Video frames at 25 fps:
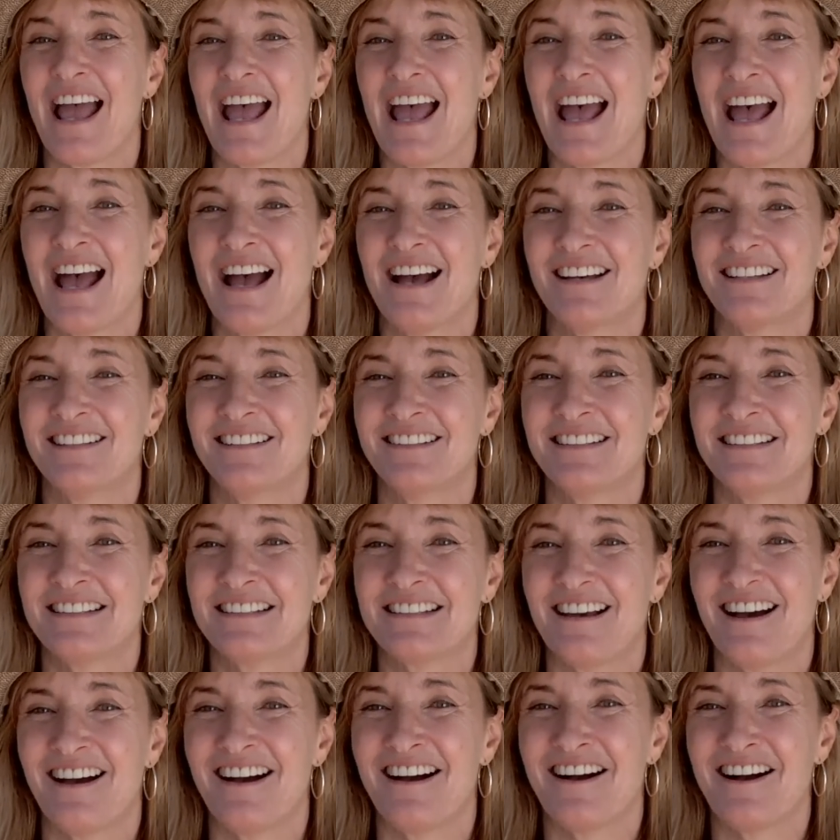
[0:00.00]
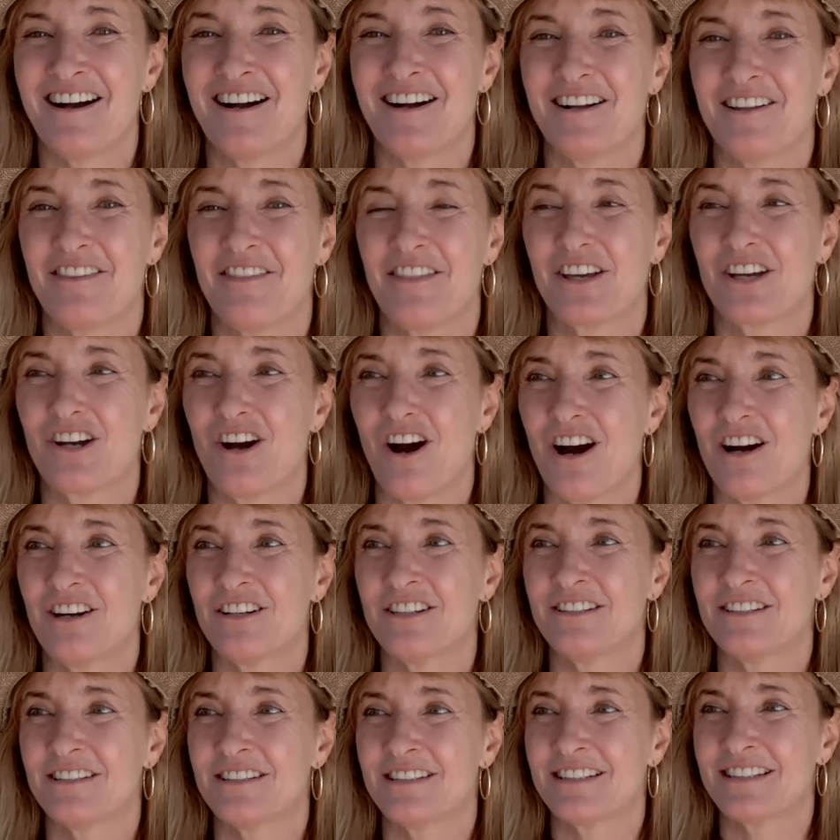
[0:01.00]
And uh, the
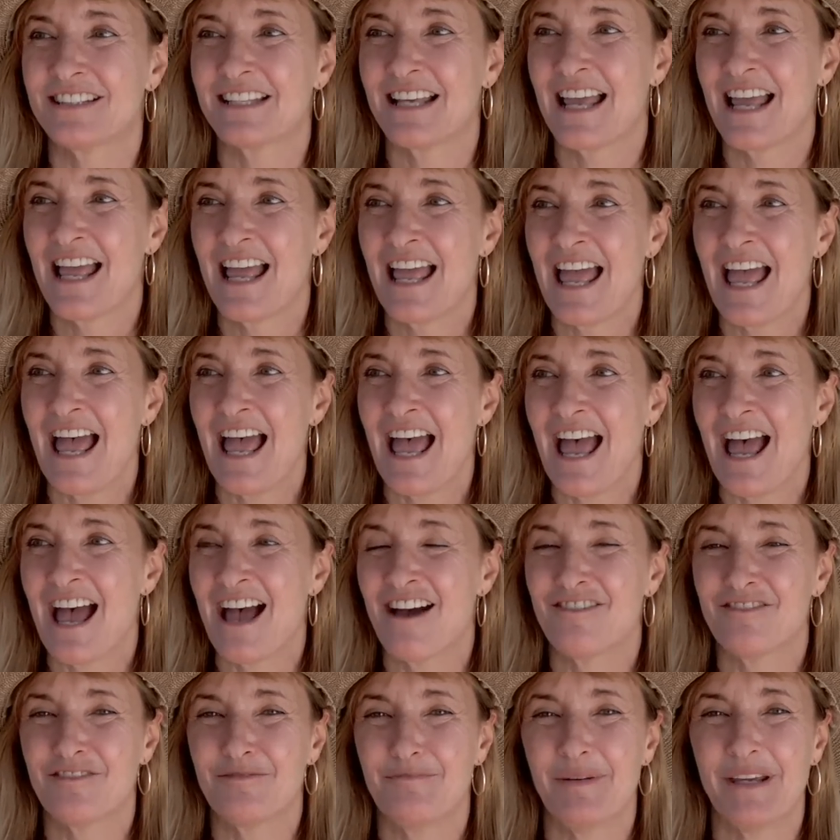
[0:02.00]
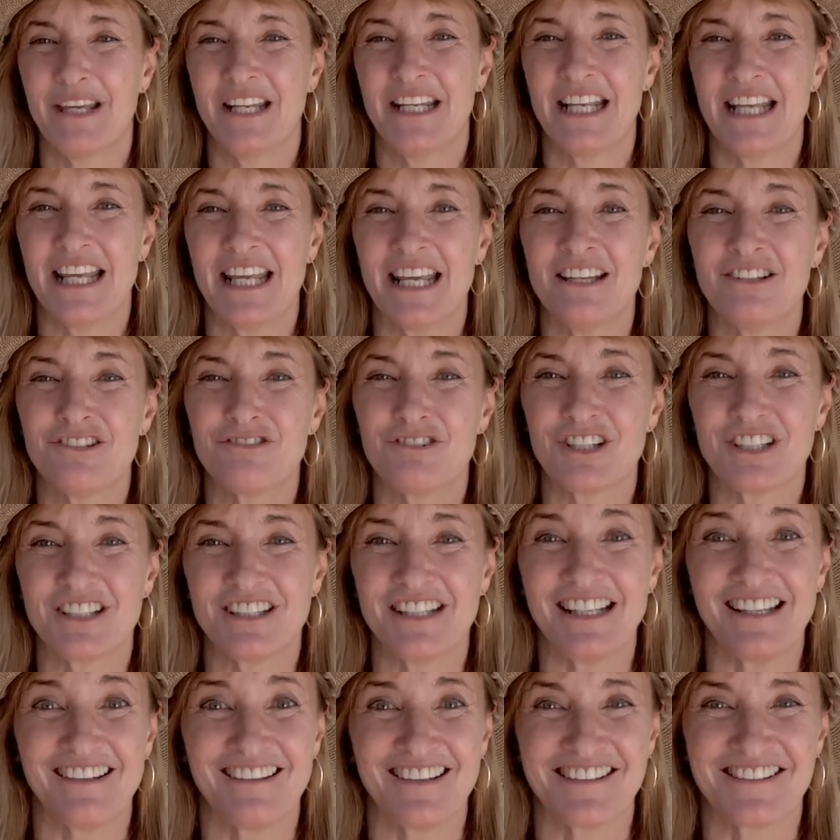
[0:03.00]
gardens have been
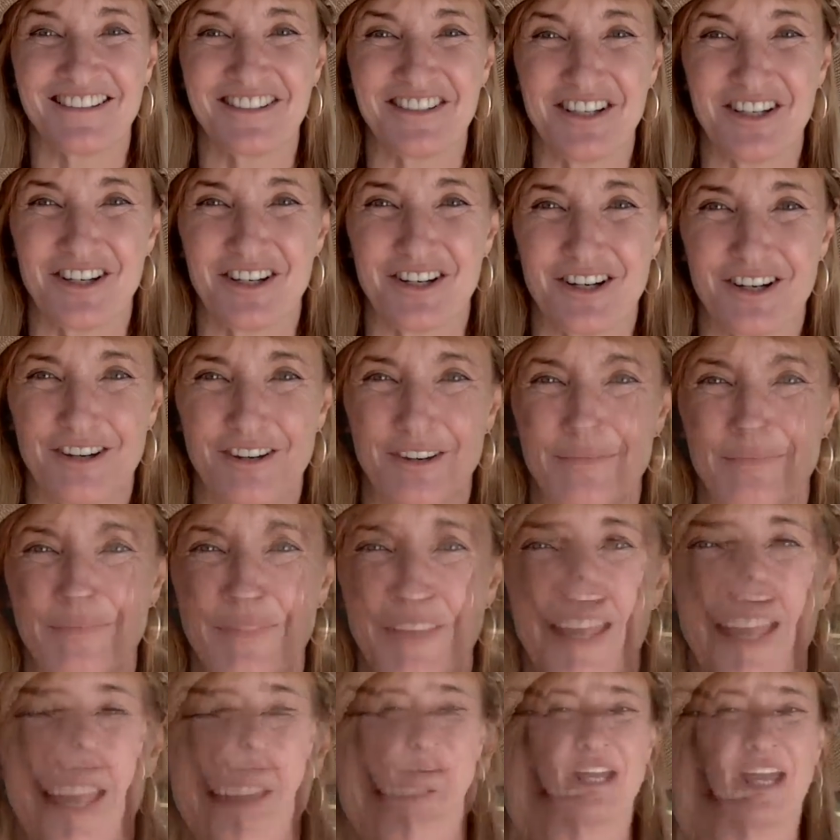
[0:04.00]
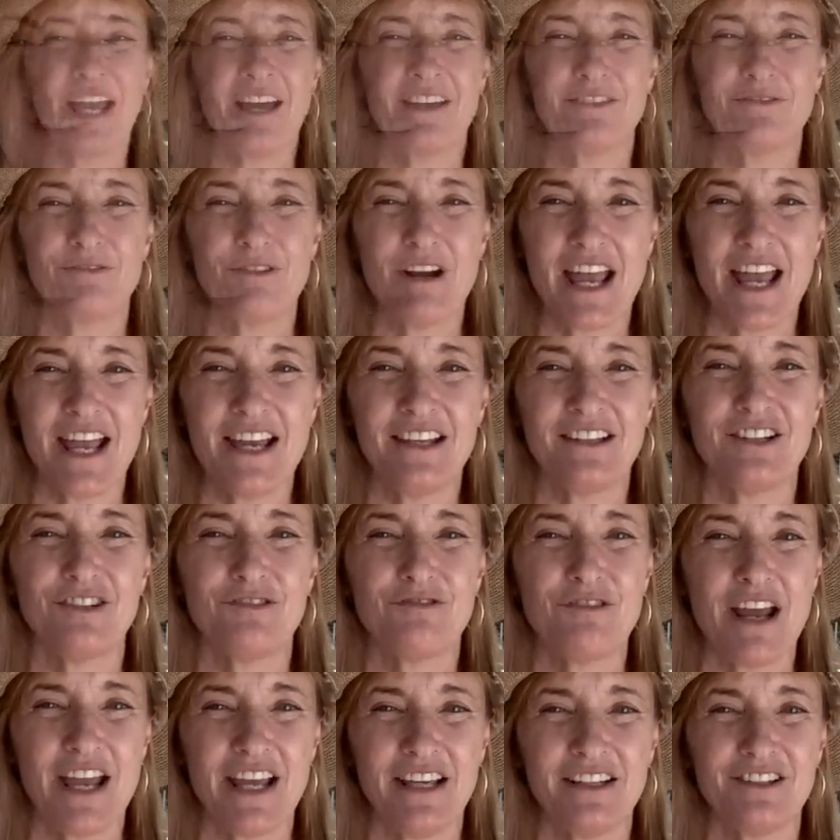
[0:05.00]
interesting this year. We had rain
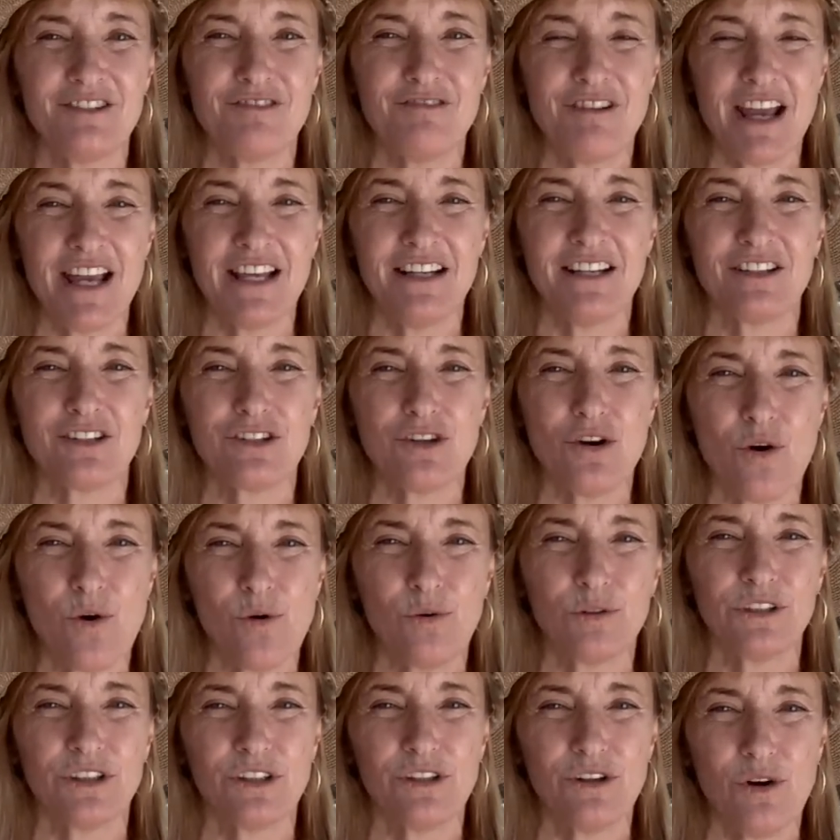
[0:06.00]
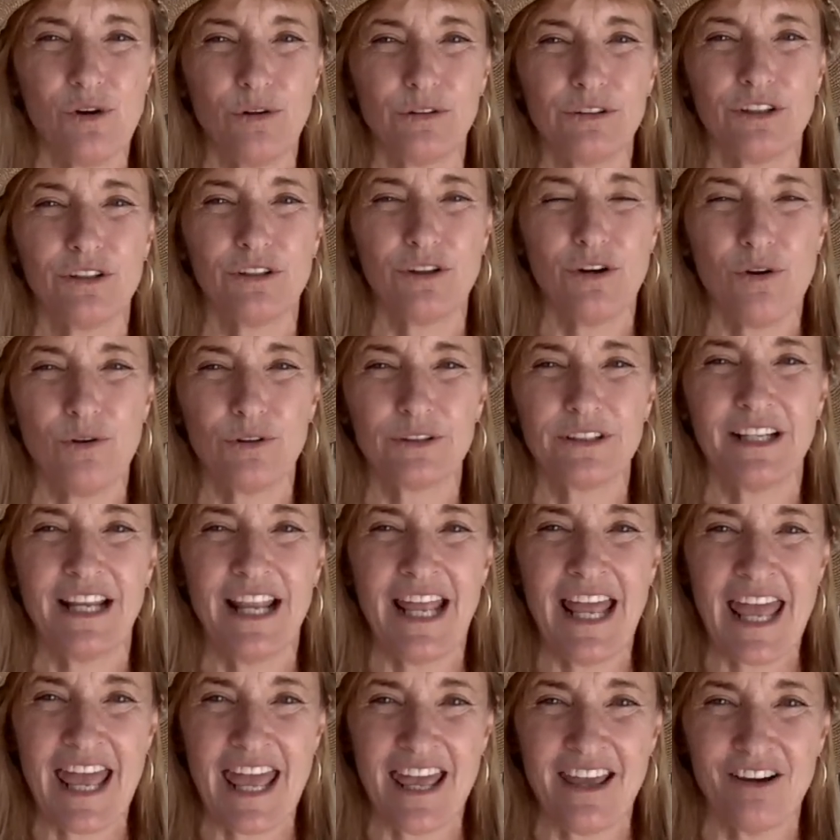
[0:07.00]
and rain and rain and cold and cold and cold
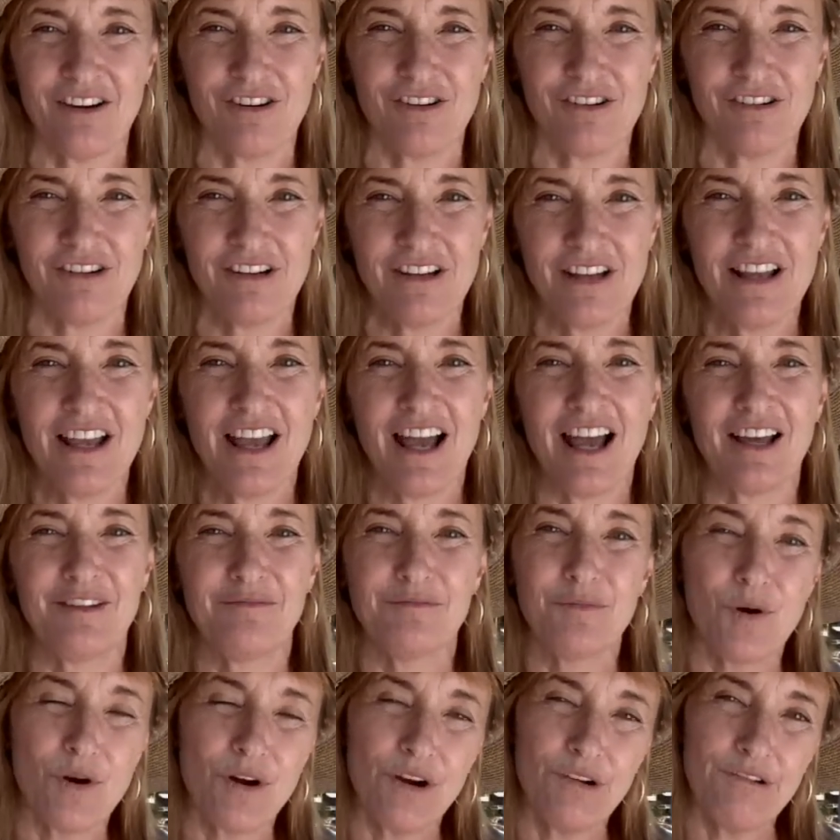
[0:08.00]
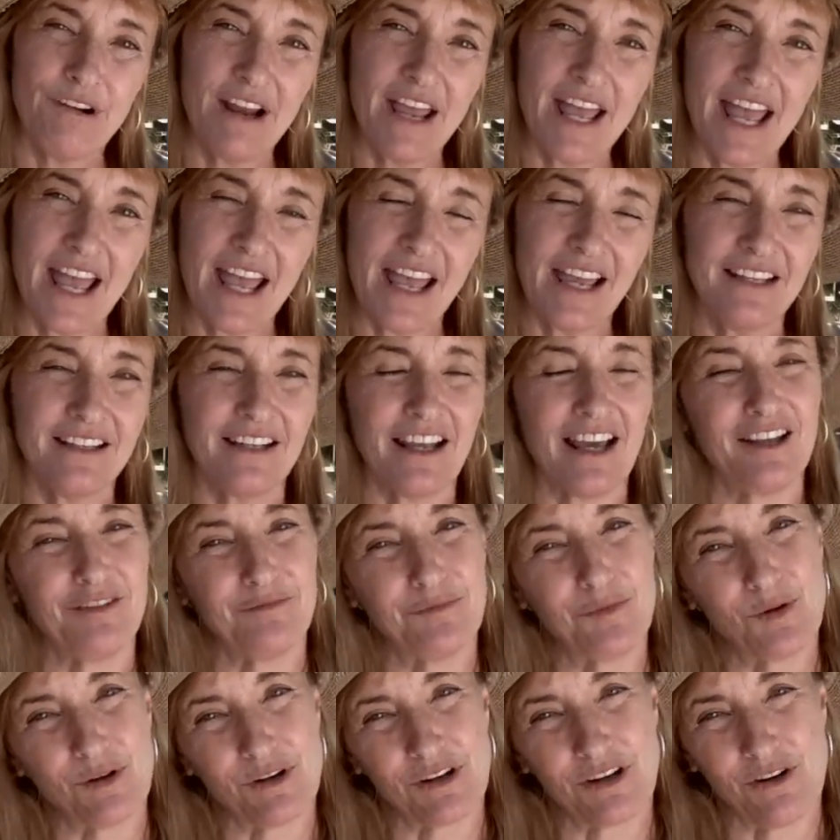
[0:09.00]
and hail and more rain and
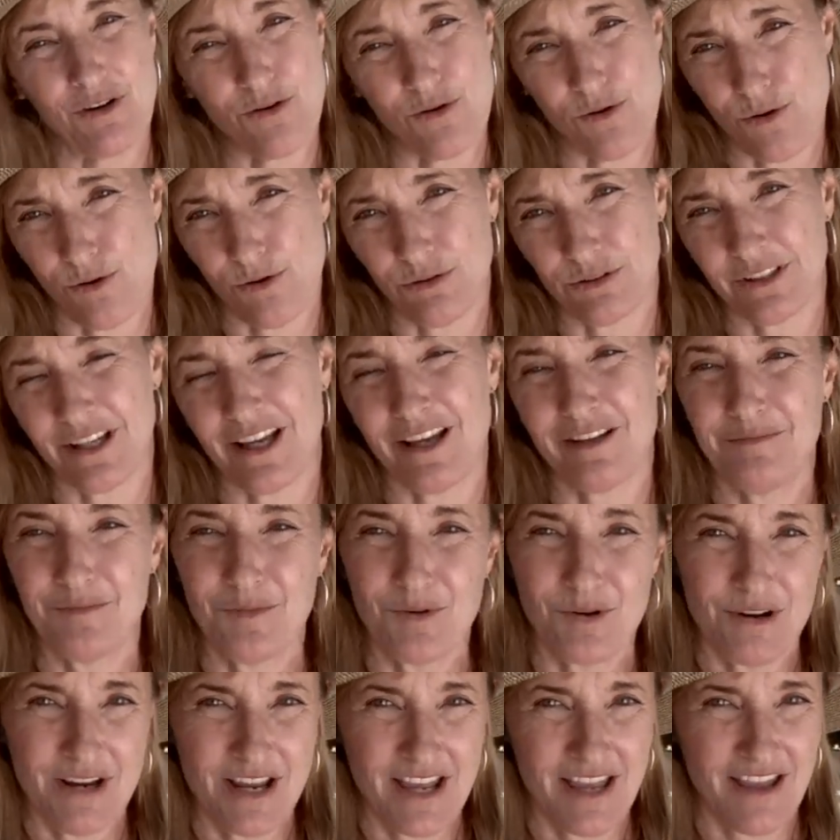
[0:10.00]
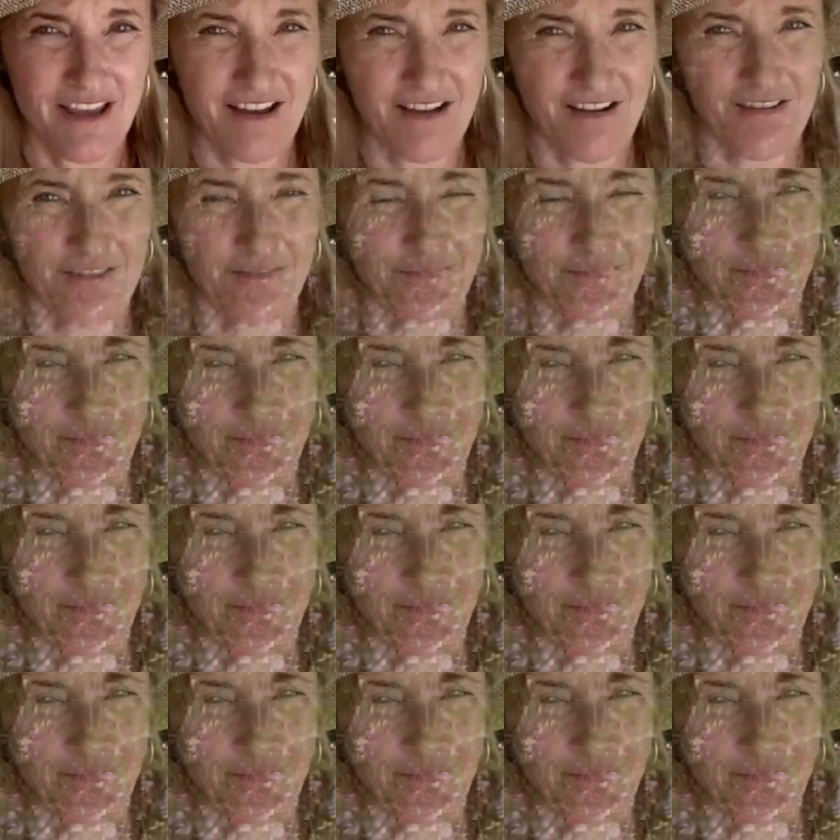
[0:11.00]
more cold and more hail.